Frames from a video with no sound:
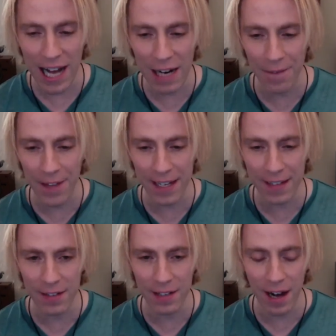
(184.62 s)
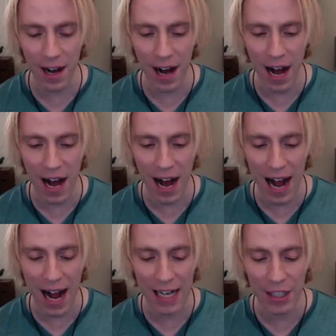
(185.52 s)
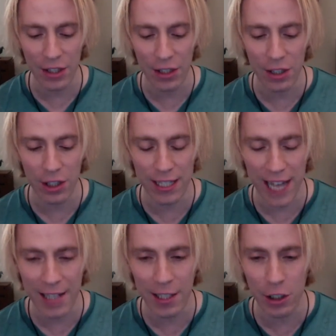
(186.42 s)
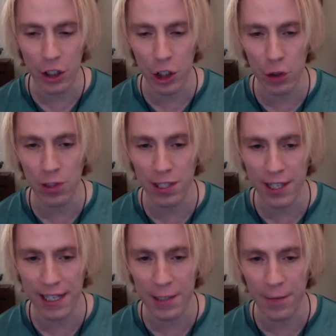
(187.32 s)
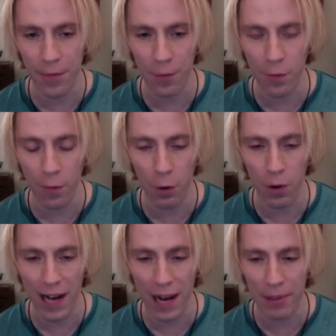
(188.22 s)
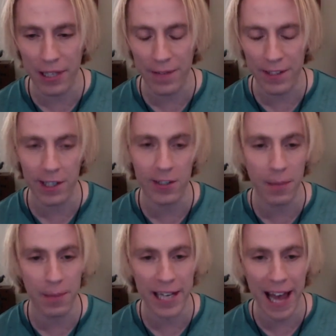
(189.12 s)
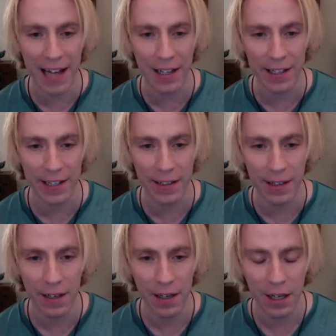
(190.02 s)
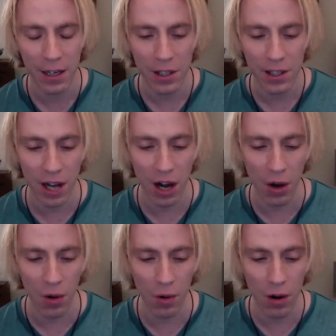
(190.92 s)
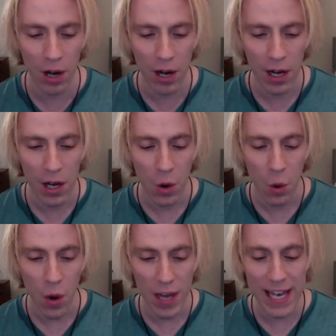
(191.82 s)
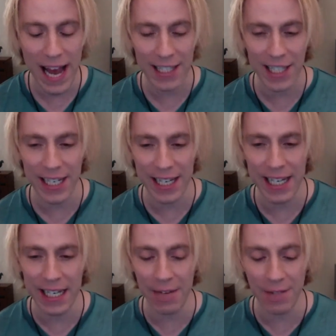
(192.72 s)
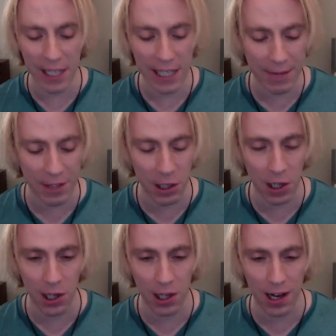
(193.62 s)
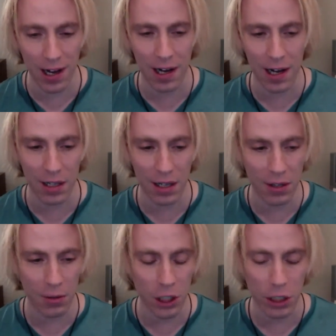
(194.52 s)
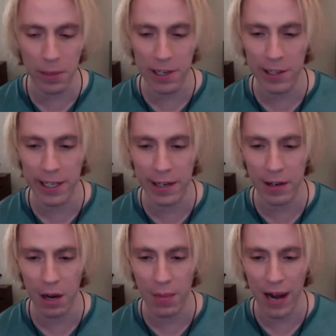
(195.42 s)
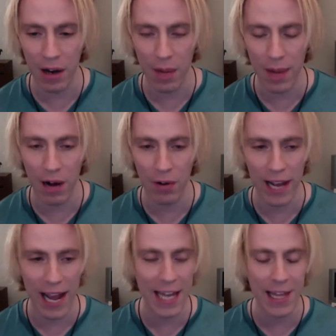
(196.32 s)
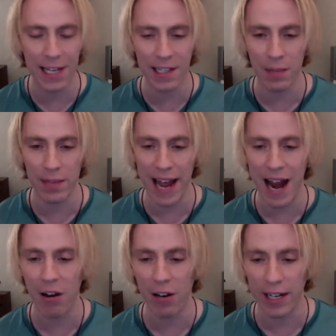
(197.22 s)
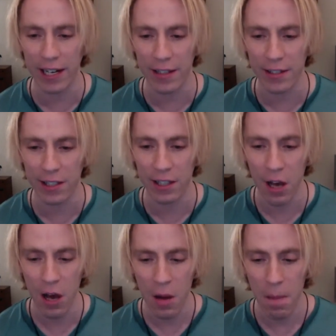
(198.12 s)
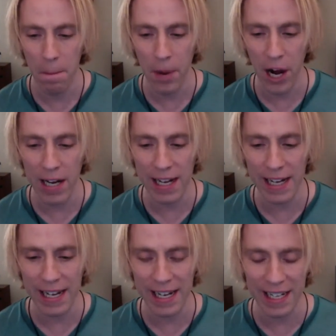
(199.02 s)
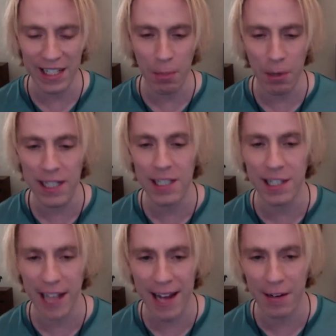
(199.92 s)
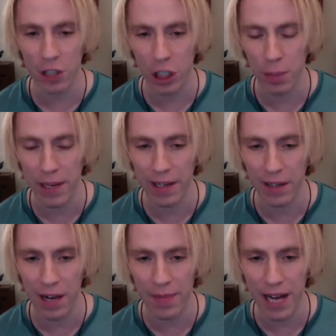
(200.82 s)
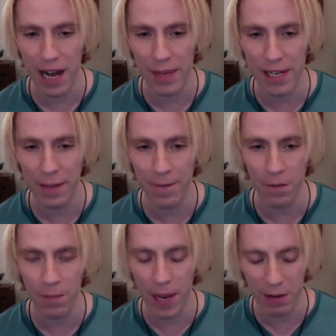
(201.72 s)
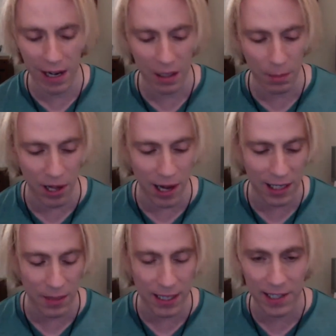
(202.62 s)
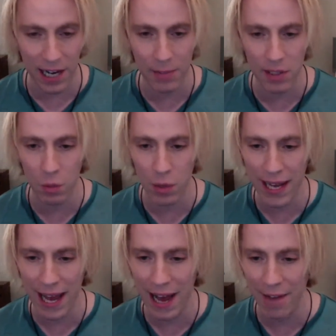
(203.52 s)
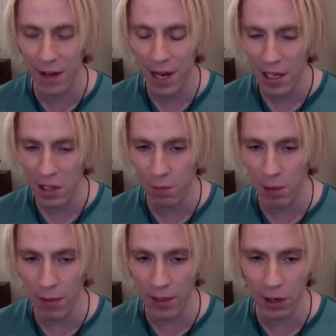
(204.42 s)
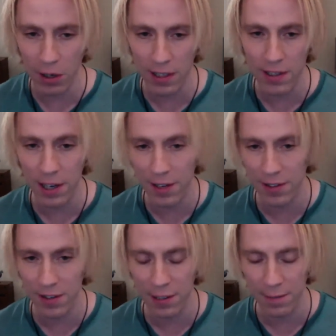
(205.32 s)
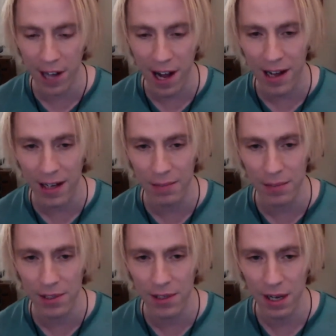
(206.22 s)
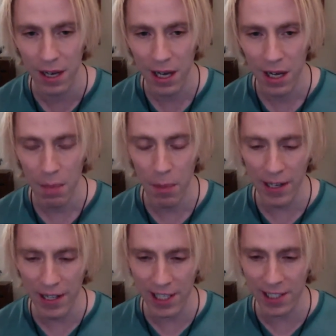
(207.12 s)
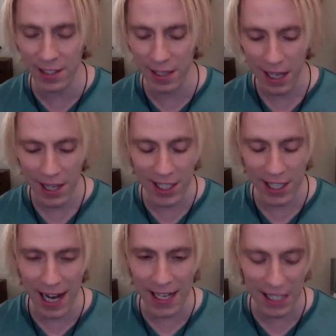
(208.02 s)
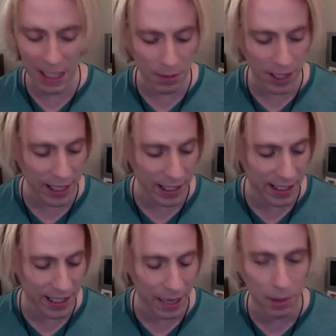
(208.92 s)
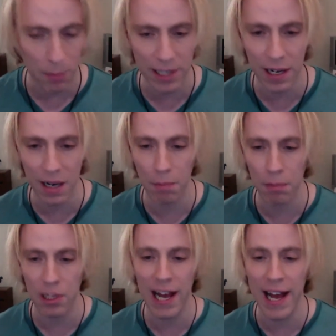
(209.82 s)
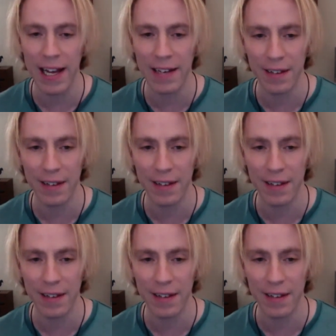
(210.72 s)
of things, I tend to choose things for what I believe is their typicality. So, yes, he gives a little spiel here about atheism and arrogance, but it's a pretty standard spiel. I mean, if you've been around the block as many times as we have, you've probably heard it dozens of times. But this guy seems like an acceptably bland